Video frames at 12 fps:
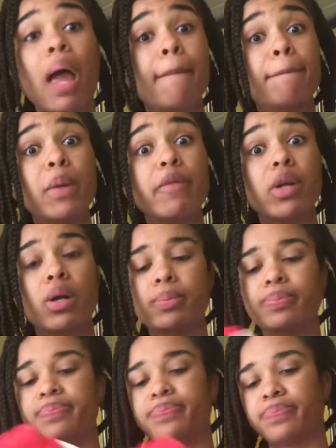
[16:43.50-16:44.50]
Moving on.
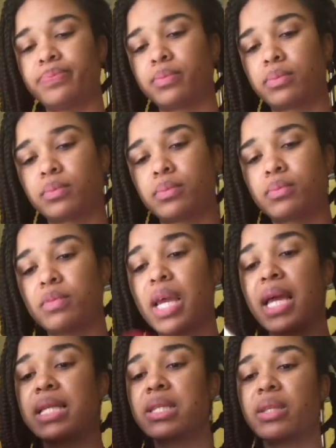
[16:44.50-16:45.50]

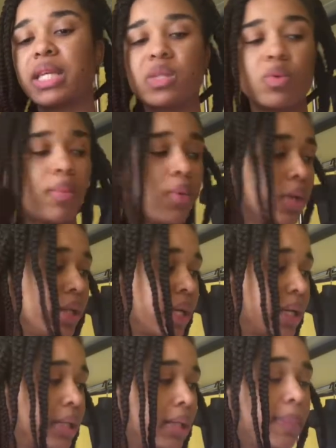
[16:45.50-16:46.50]
So these will more than
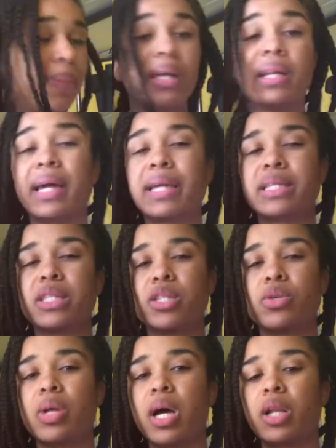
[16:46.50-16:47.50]
likely be like
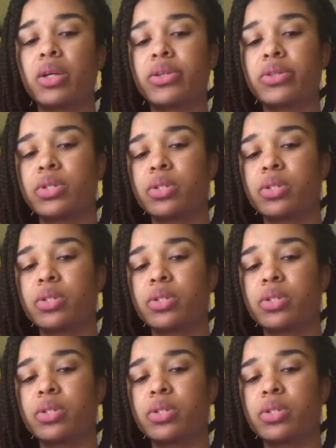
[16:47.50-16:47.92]
$2.